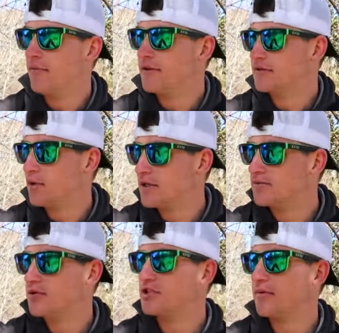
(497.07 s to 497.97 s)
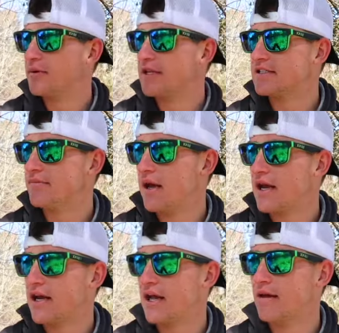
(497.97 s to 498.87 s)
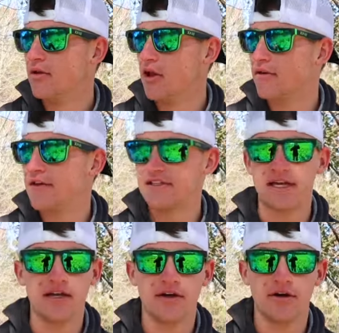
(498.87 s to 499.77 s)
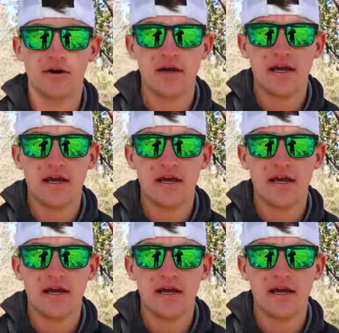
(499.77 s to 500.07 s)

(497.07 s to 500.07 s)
this wind is pushing up against the bank, and I came along with that Senko.